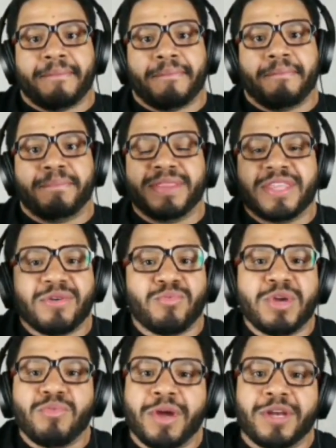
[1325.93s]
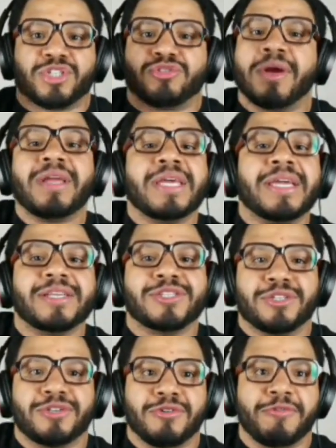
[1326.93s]
but then we went straight
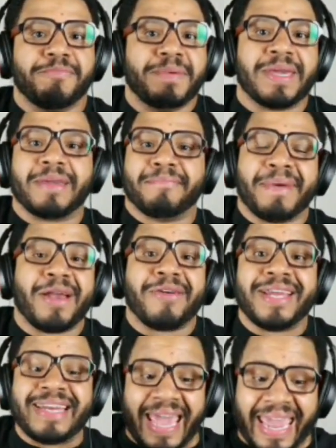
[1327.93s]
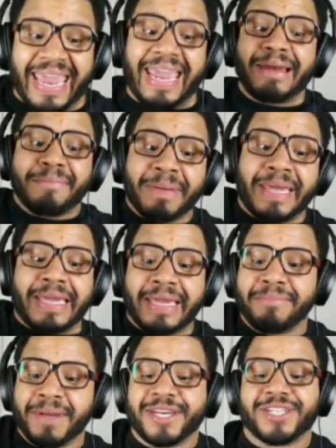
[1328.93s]
into being married and being
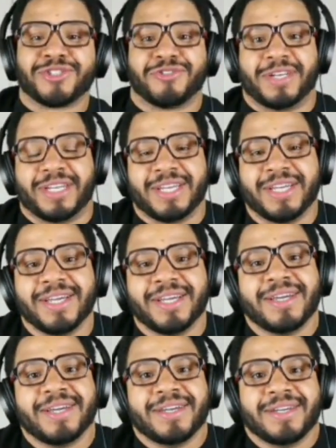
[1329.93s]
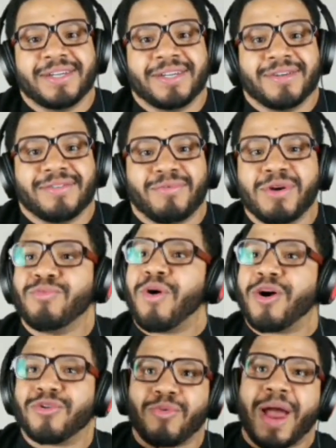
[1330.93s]
in ministry we
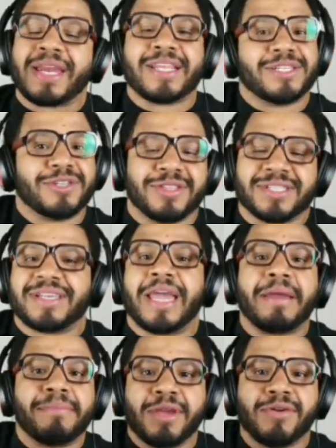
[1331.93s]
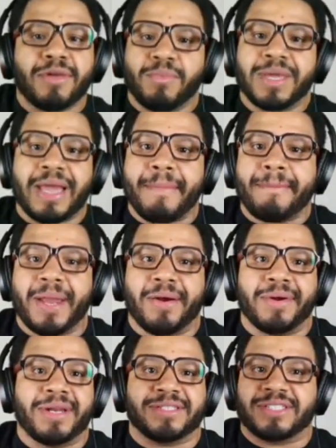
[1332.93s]
walked right into the same year that we got
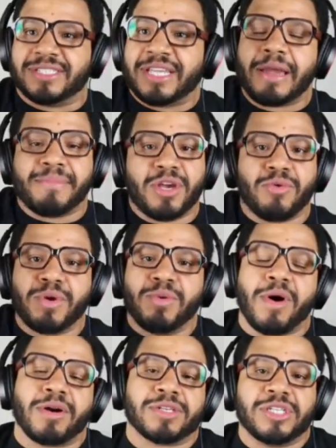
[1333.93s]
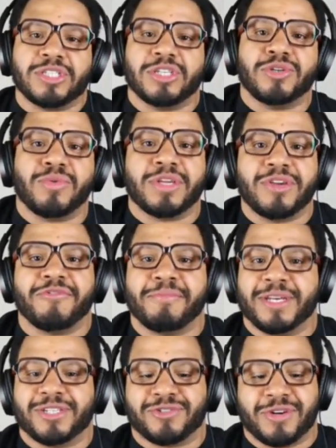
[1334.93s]
married is the same year we walked into doing youth
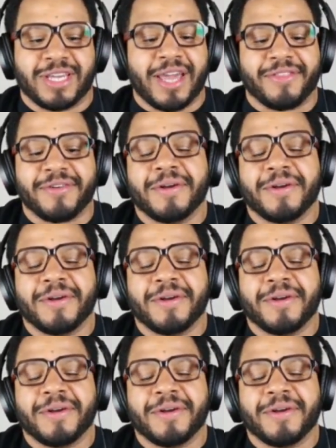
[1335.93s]
ministry together